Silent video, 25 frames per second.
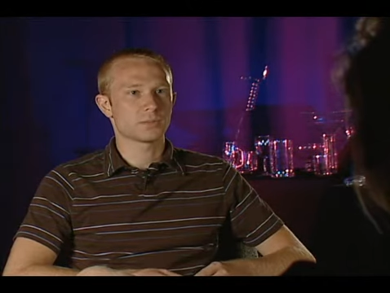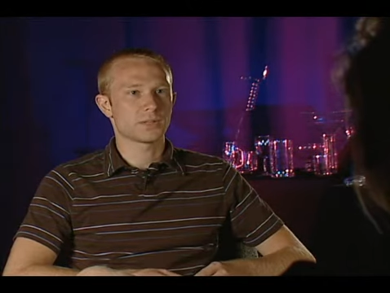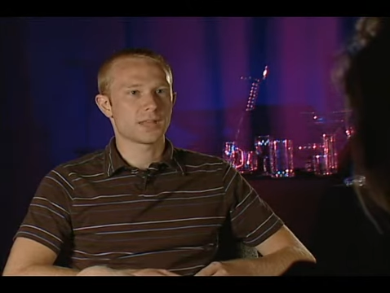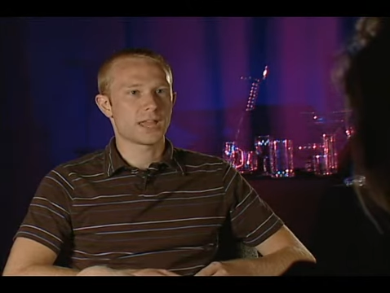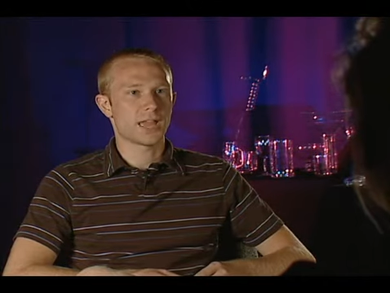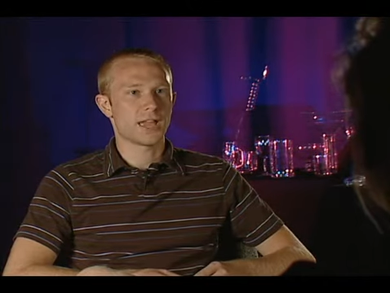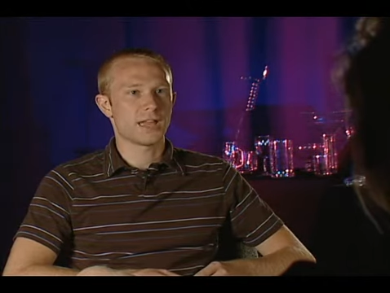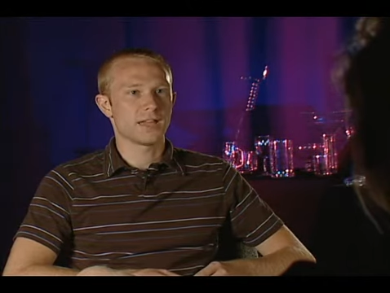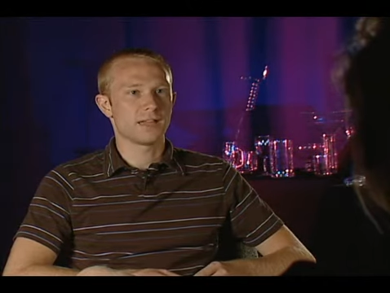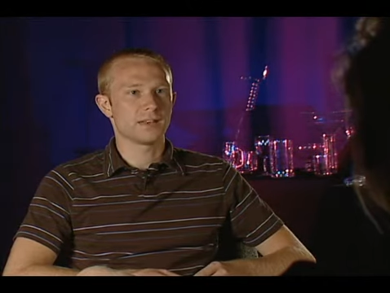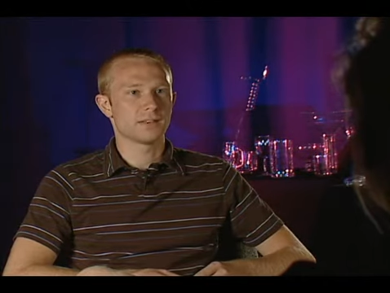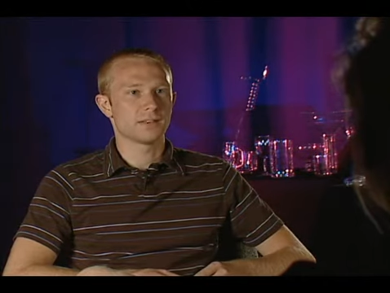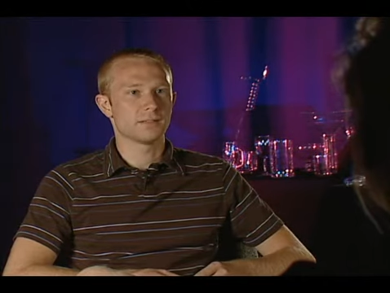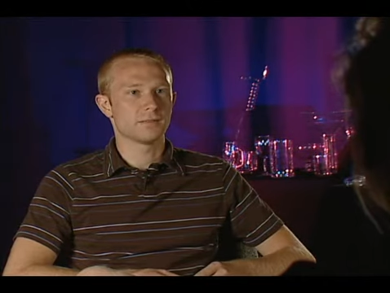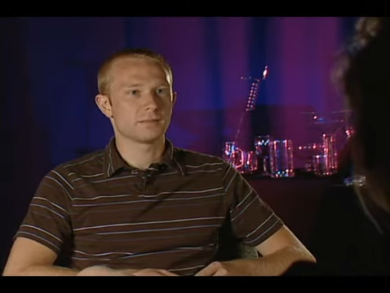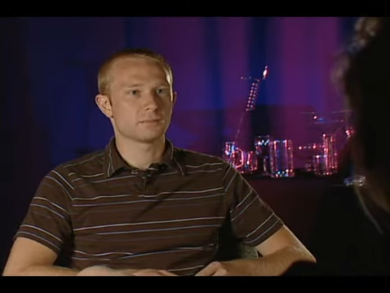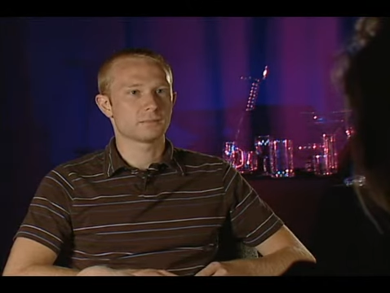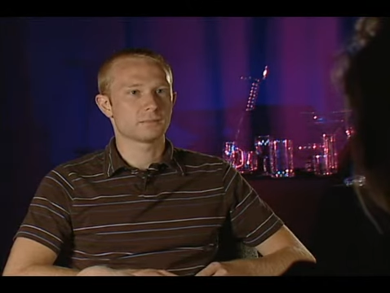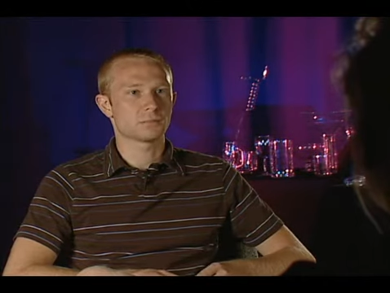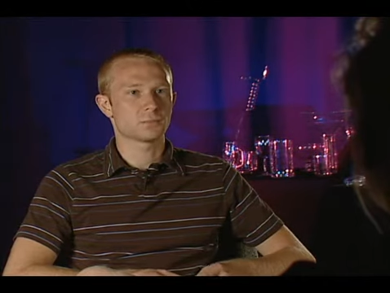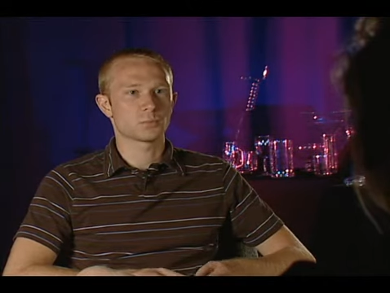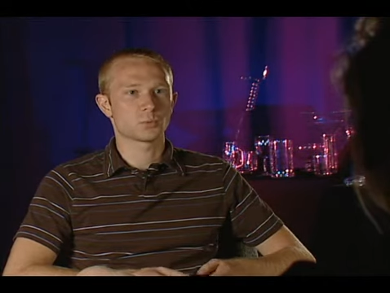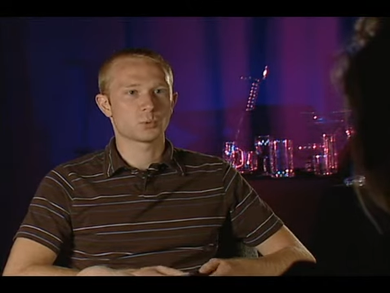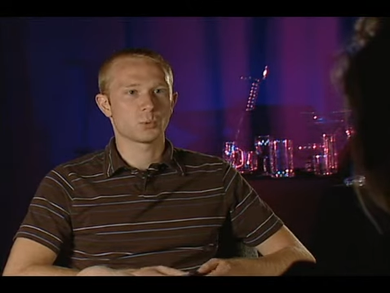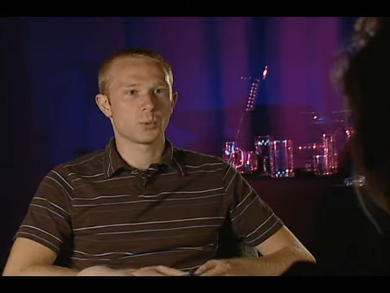10,
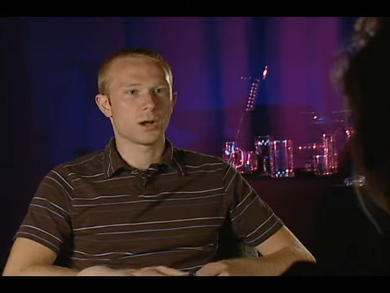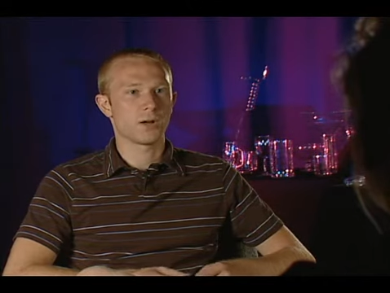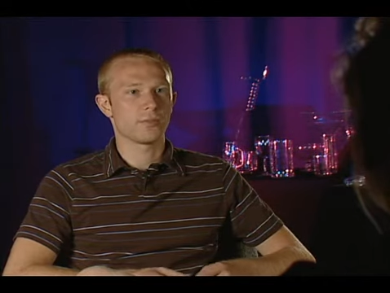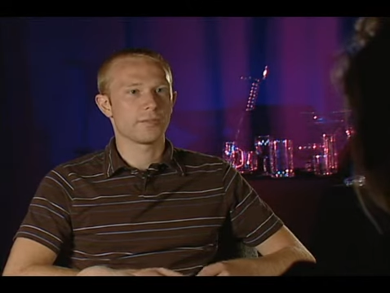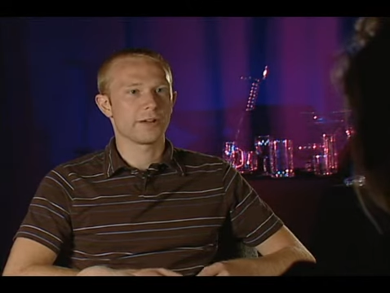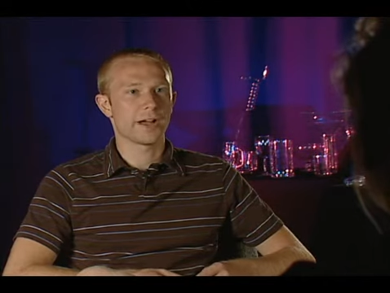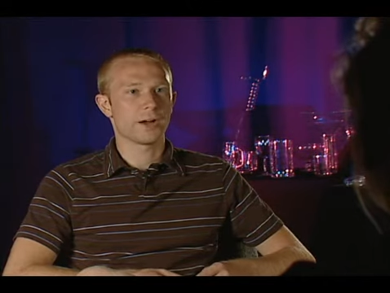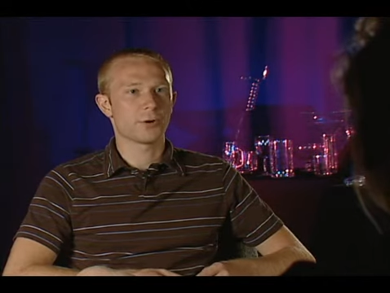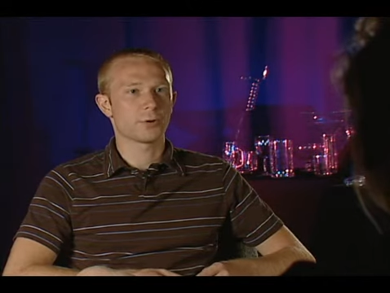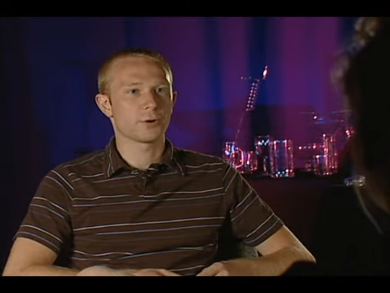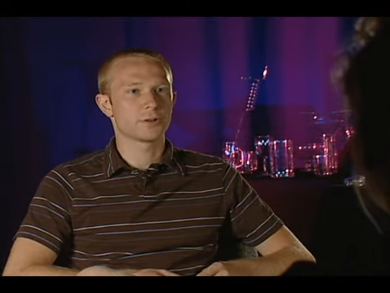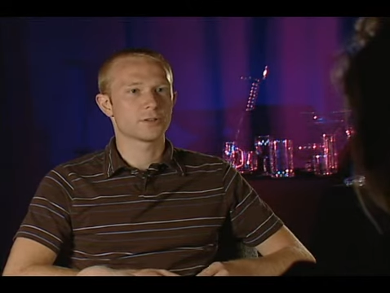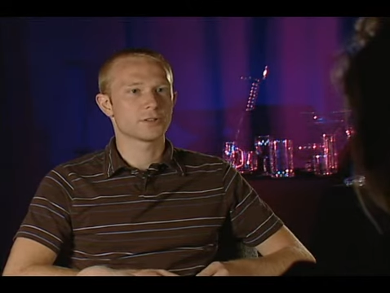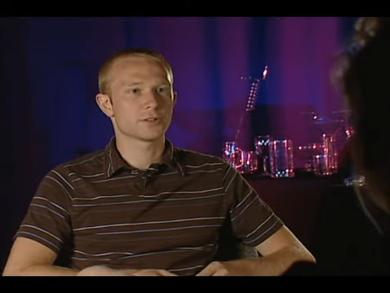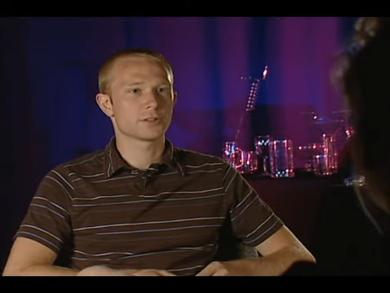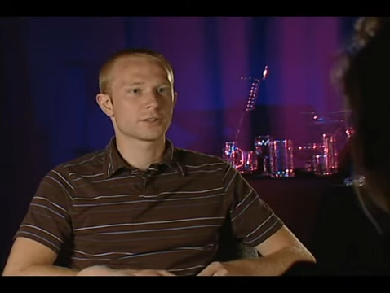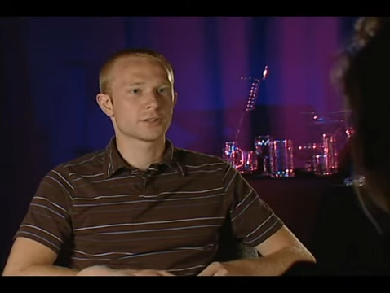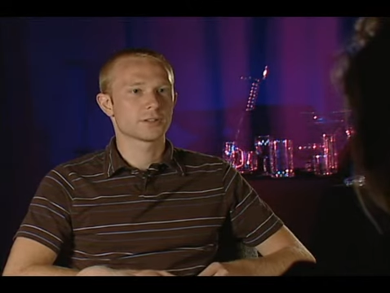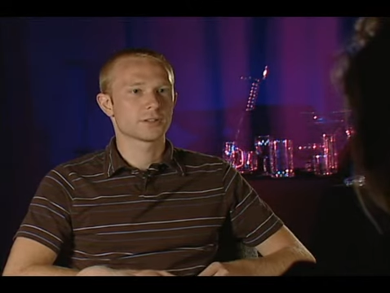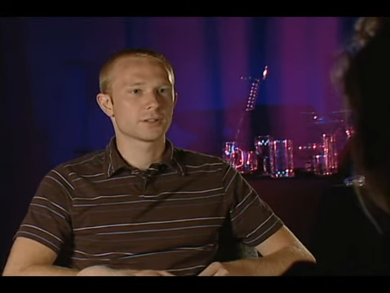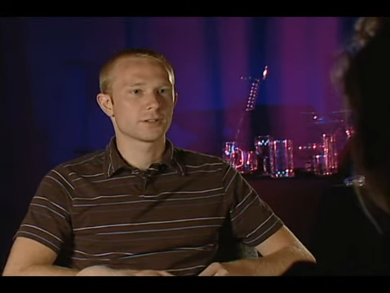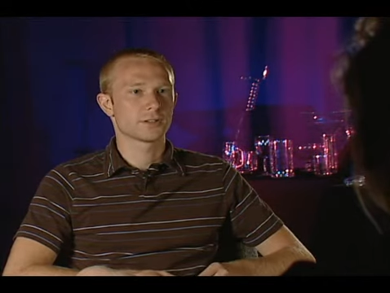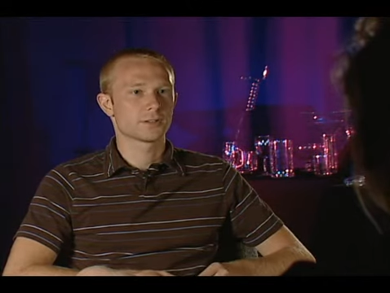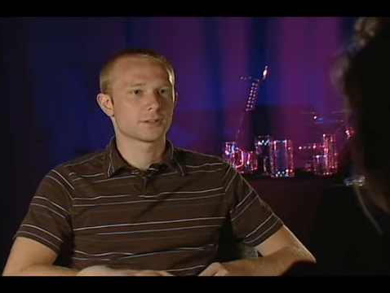12 hours.